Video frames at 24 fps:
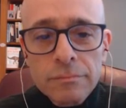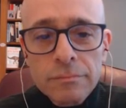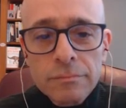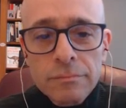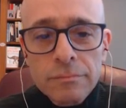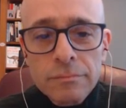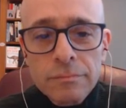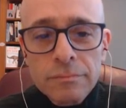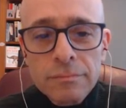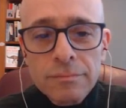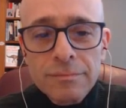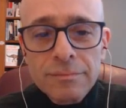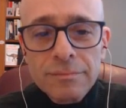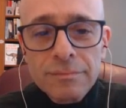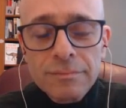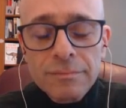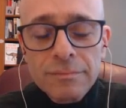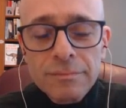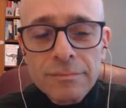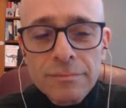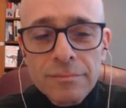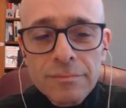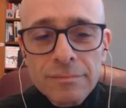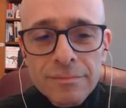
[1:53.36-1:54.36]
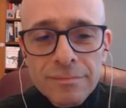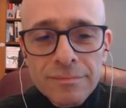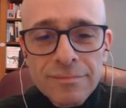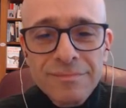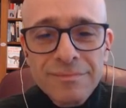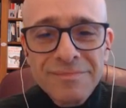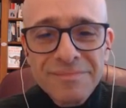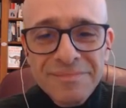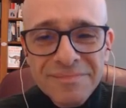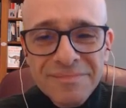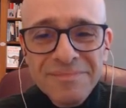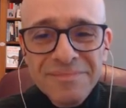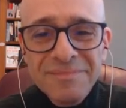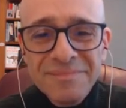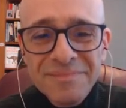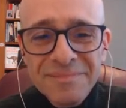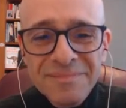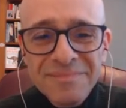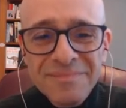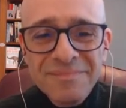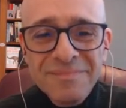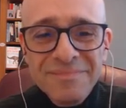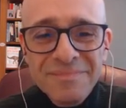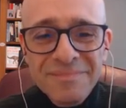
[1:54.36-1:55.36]

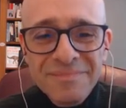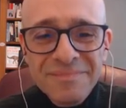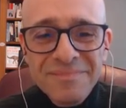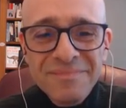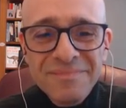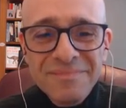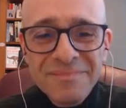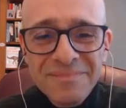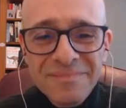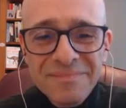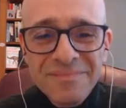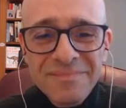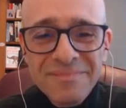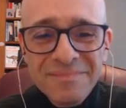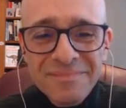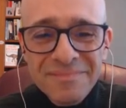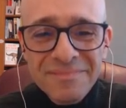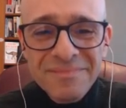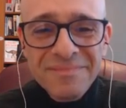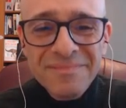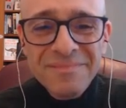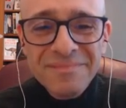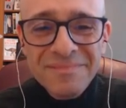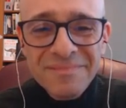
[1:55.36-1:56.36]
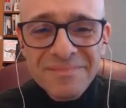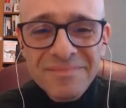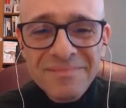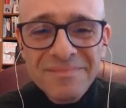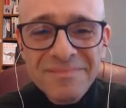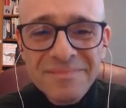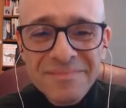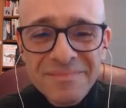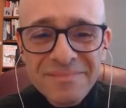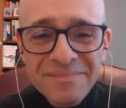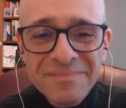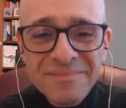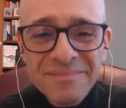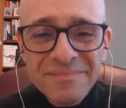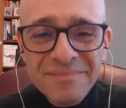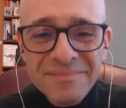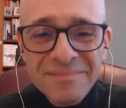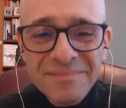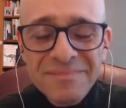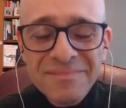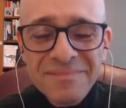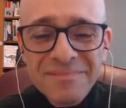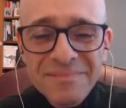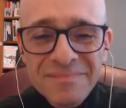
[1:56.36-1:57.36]

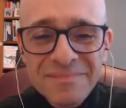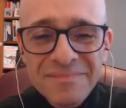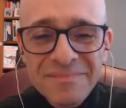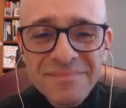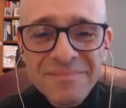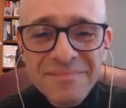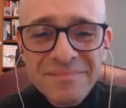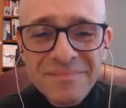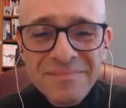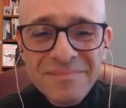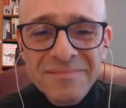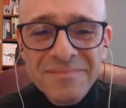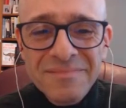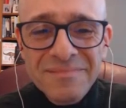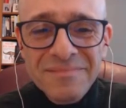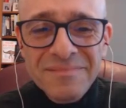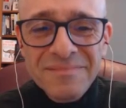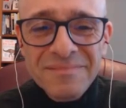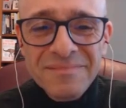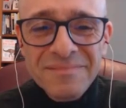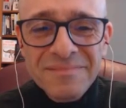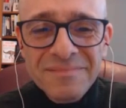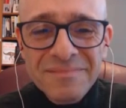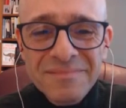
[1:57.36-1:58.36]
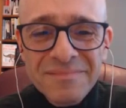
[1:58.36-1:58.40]
[no speech]